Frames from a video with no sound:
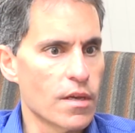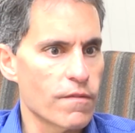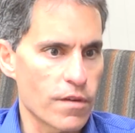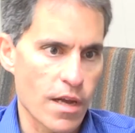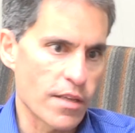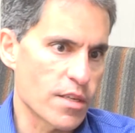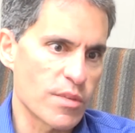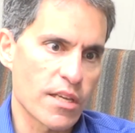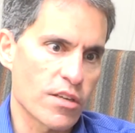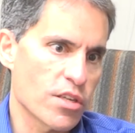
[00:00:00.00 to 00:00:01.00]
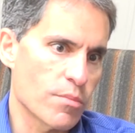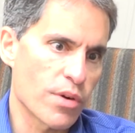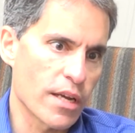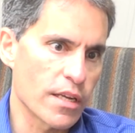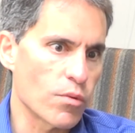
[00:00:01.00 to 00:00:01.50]
for customization
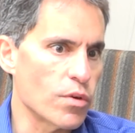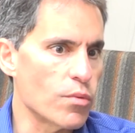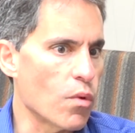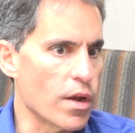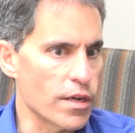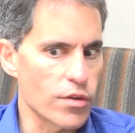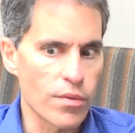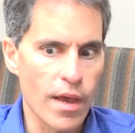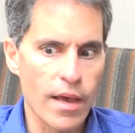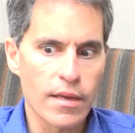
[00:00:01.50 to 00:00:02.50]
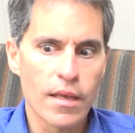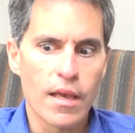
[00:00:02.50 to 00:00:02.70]
branding wouldn't want to do that.